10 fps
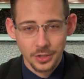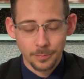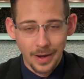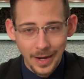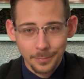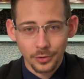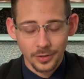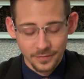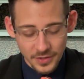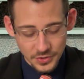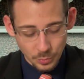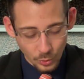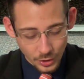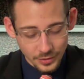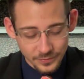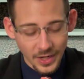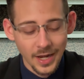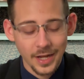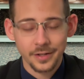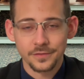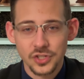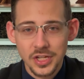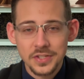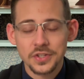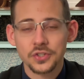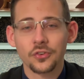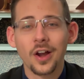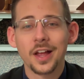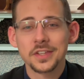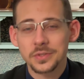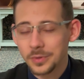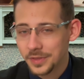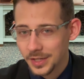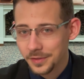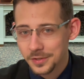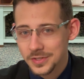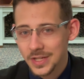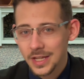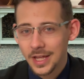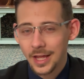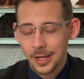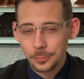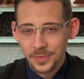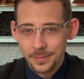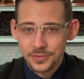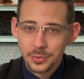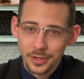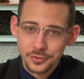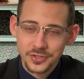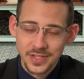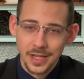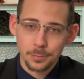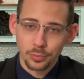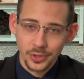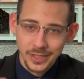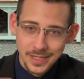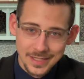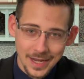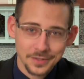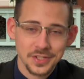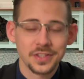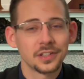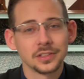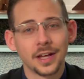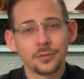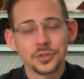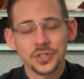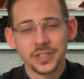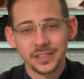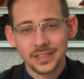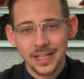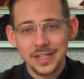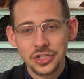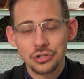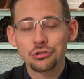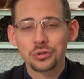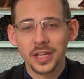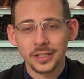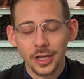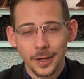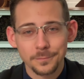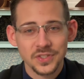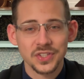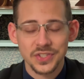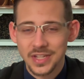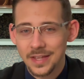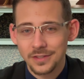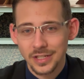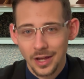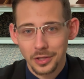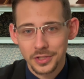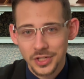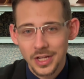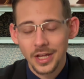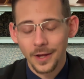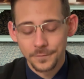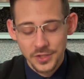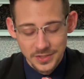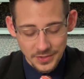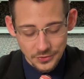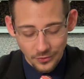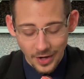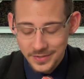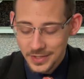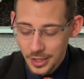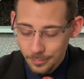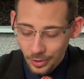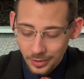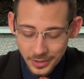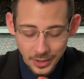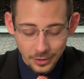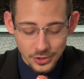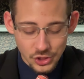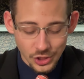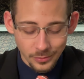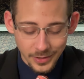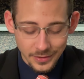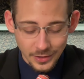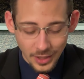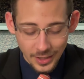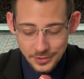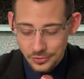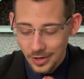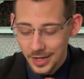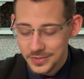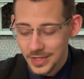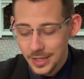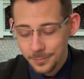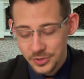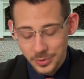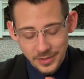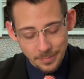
Bible, of this Word of God, of Jesus Christ with others. Help them to understand. Bring it down to their level so that they too can come to the saving knowledge of Jesus Christ. Paul here is showing the contrast between the